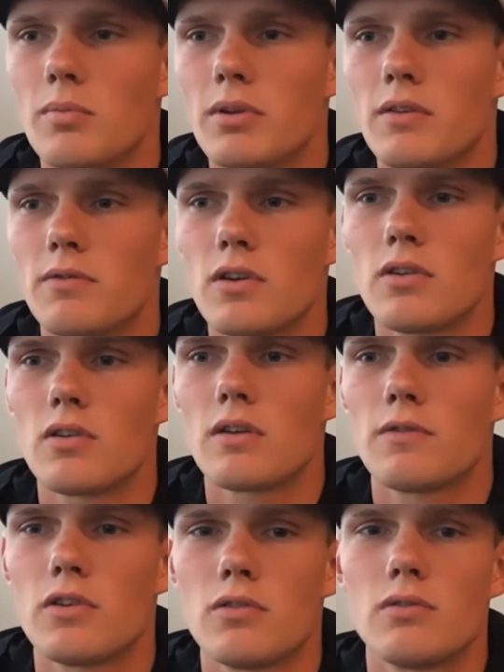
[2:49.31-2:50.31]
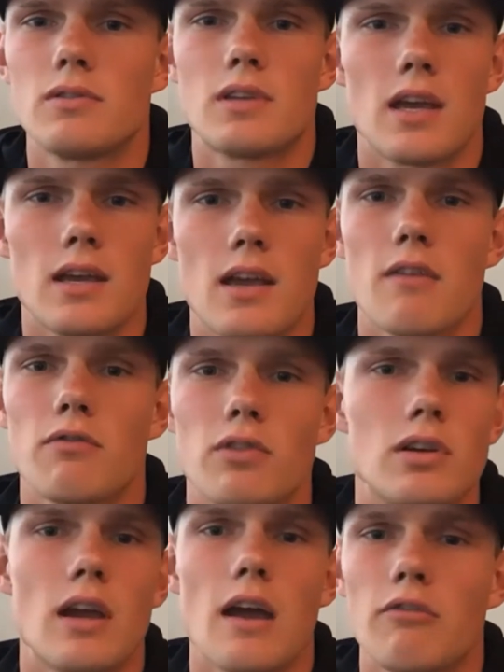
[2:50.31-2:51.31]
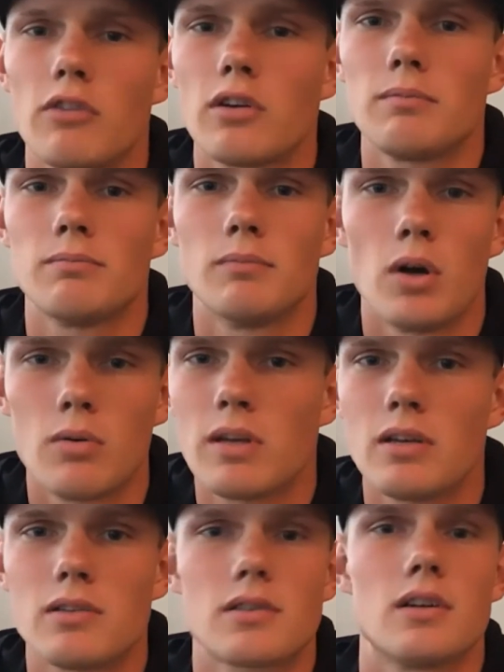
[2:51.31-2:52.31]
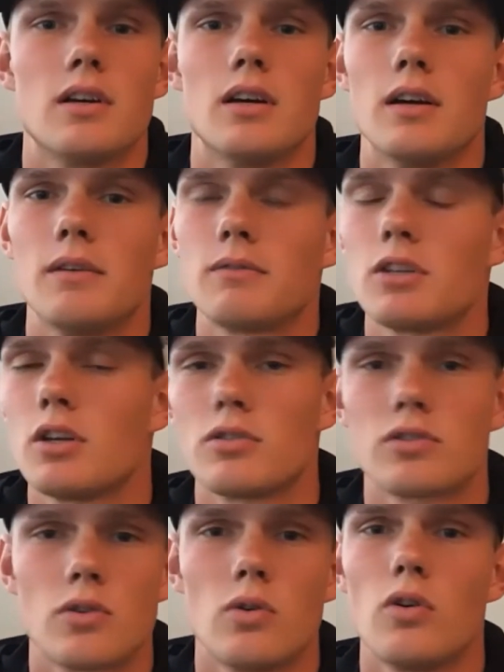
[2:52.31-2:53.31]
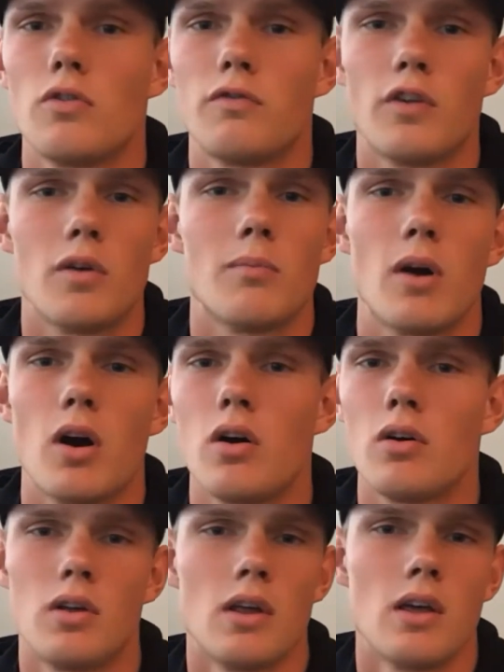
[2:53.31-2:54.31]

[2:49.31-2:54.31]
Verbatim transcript: But if you take every moment, you know, school, football,